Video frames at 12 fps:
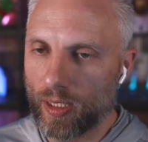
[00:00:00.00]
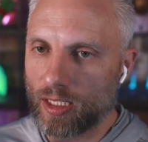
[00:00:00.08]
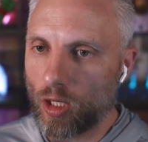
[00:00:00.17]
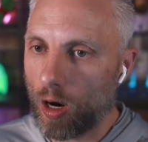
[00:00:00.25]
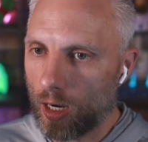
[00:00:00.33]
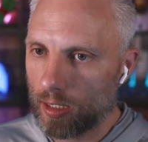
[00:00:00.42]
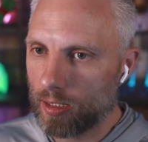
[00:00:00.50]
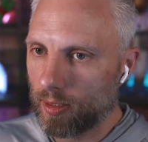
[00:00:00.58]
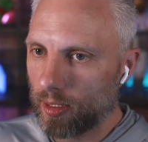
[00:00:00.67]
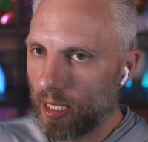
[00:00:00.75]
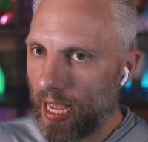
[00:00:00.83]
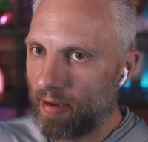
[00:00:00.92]
hard
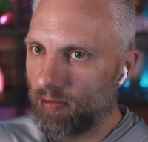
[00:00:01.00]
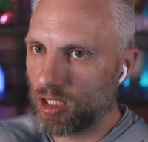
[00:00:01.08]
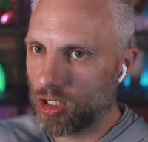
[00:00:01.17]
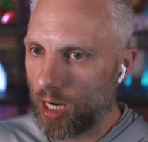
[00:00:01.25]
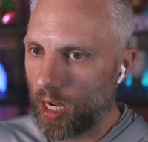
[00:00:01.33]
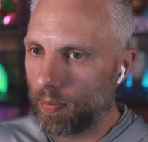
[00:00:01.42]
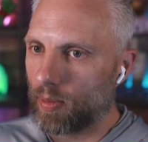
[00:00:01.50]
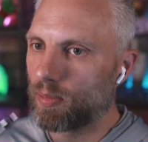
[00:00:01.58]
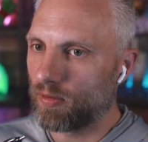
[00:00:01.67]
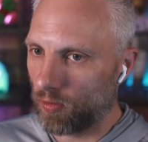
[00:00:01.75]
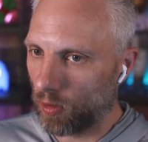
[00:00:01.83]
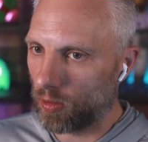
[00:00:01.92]
to have a job and
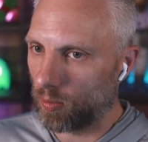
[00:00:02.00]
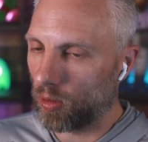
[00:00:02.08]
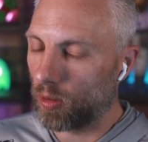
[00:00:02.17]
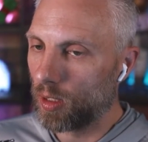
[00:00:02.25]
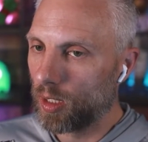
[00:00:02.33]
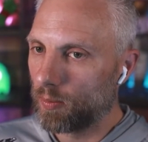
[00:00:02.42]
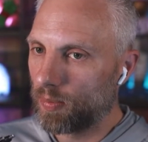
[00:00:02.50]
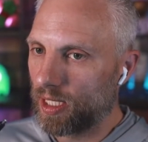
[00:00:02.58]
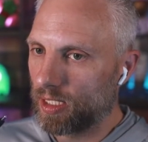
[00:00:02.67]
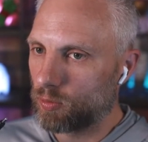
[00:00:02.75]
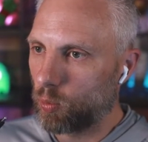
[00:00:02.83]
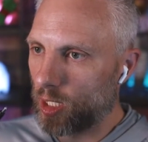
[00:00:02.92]
be vulnerable
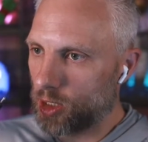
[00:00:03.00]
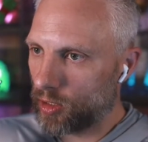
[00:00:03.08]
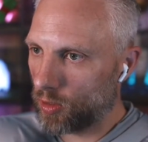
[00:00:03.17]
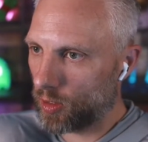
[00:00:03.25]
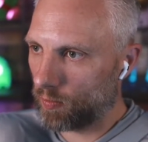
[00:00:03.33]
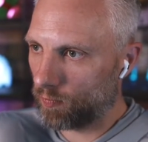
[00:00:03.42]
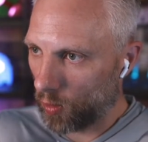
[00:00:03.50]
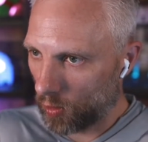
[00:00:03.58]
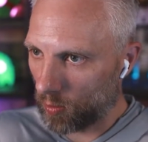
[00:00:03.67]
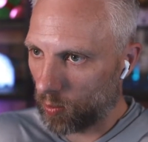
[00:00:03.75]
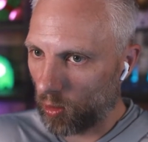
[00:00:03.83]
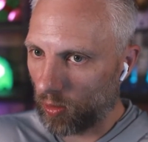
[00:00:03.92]
because once you're
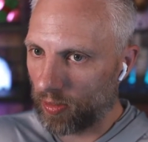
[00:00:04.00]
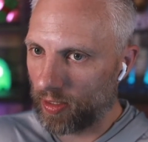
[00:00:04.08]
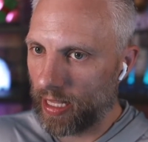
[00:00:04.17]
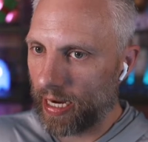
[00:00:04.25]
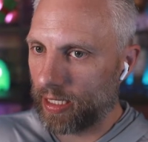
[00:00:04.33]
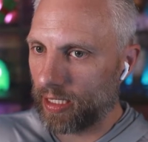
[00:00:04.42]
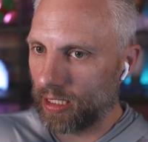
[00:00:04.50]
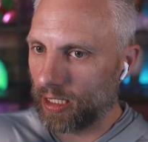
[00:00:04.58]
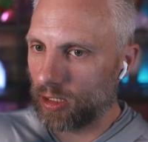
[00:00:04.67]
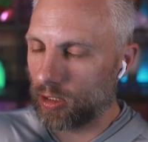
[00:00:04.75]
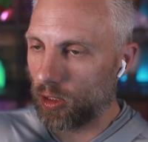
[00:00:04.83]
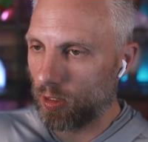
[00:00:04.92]
vulnerable, then that could
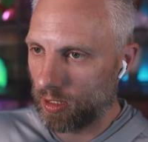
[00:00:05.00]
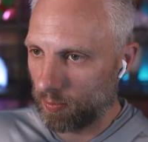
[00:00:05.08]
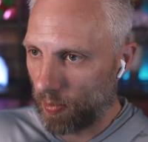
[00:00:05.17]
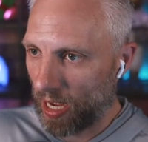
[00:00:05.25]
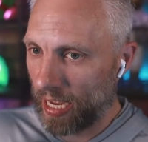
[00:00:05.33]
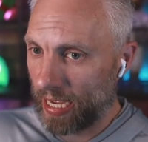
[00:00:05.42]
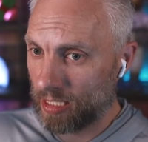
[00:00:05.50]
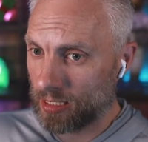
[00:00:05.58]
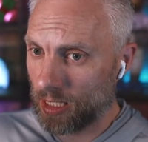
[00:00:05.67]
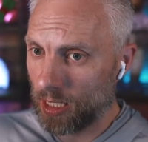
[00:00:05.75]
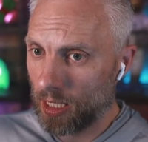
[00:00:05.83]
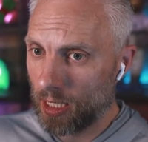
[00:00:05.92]
lead to your
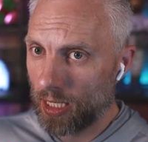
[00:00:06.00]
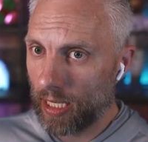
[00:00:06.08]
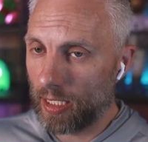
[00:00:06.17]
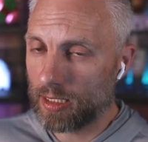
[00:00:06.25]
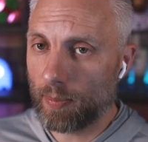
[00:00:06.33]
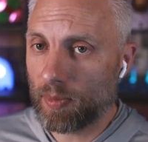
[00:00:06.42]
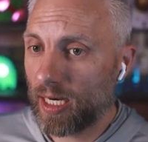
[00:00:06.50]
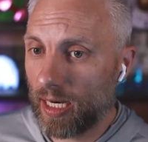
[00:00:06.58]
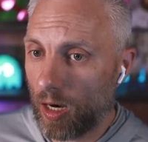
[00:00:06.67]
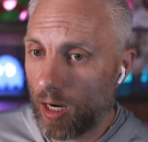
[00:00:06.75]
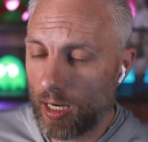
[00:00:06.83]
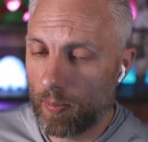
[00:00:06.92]
demise. And something at
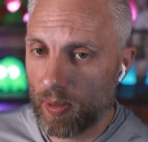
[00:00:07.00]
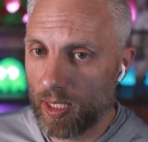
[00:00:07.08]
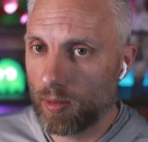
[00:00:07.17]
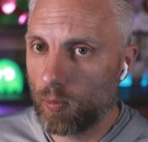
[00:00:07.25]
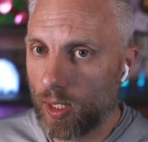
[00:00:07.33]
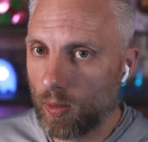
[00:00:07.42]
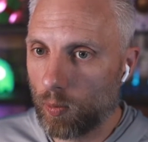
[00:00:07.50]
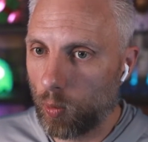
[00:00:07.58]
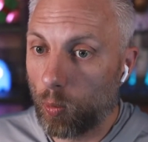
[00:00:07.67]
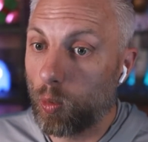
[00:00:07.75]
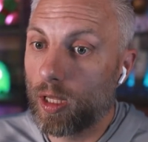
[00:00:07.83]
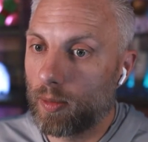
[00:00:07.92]
our company, we're
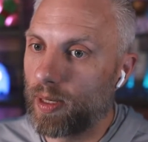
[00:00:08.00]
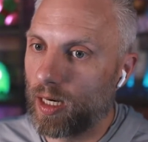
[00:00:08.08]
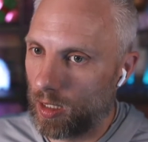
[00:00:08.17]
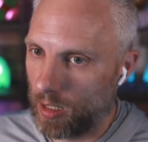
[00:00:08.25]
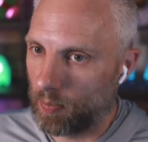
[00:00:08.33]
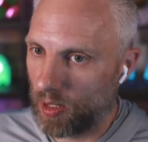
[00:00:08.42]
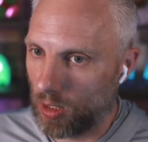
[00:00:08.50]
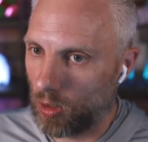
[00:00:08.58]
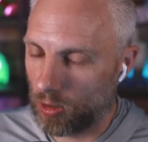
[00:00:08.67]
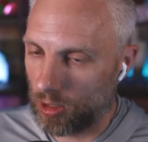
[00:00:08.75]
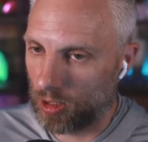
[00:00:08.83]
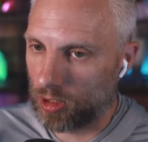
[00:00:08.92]
really big on company
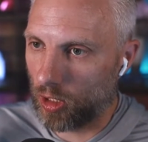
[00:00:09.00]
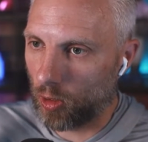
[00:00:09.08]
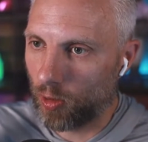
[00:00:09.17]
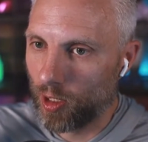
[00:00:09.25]
culture. So